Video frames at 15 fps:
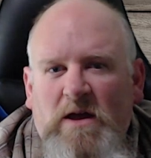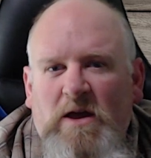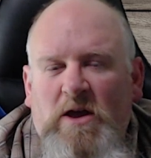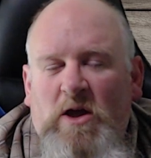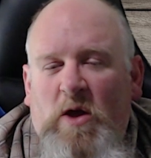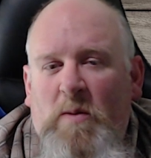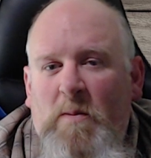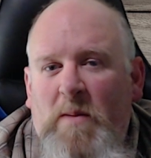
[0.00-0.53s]

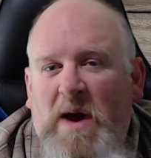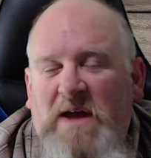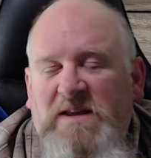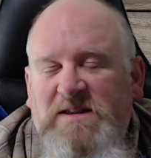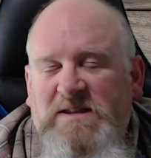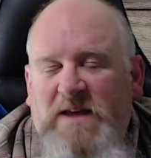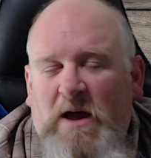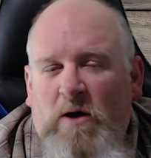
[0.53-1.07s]
It might
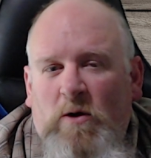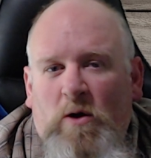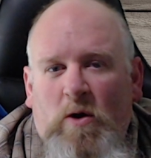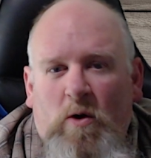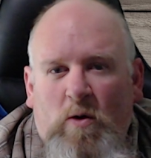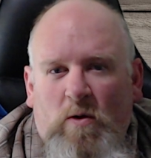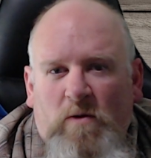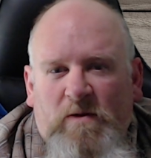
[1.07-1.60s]
sound
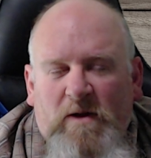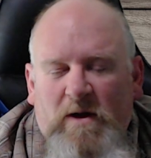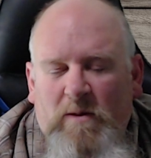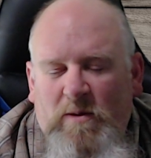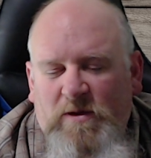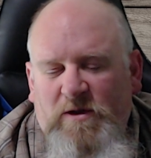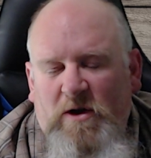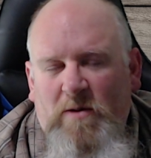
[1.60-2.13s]
cold,
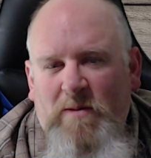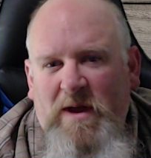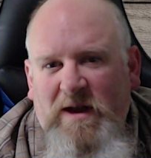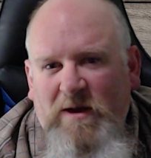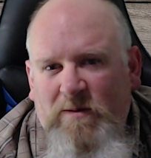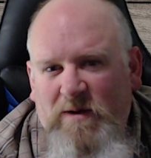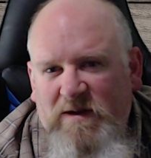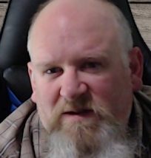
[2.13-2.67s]
but there are many
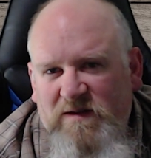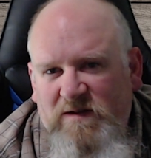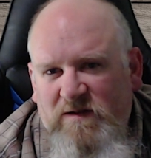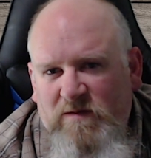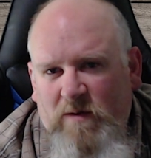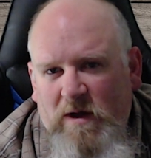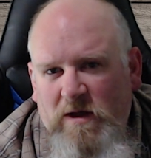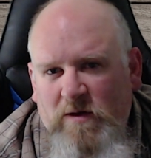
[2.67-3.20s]
reasons
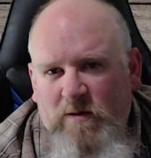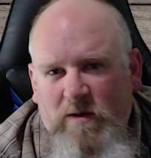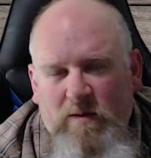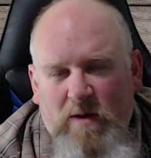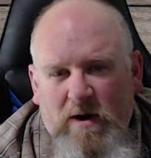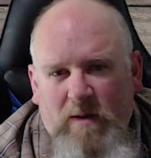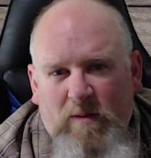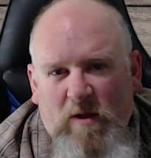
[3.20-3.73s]
why you would
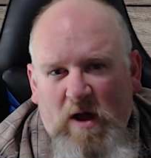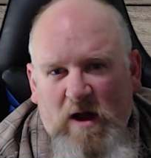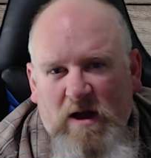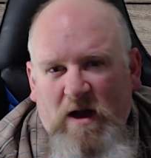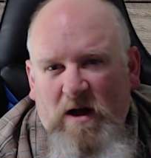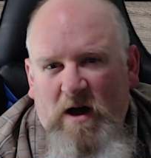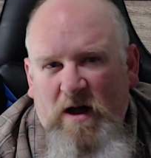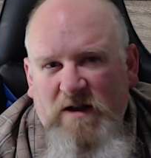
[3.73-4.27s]
want to block a
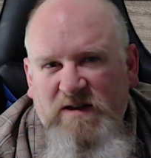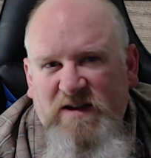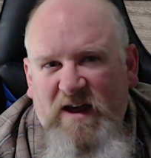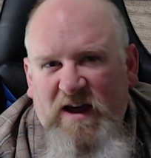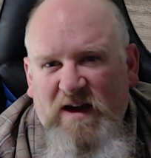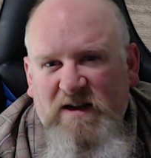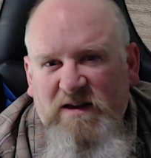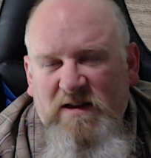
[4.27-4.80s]

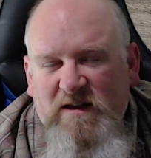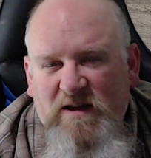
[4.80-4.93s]
contact.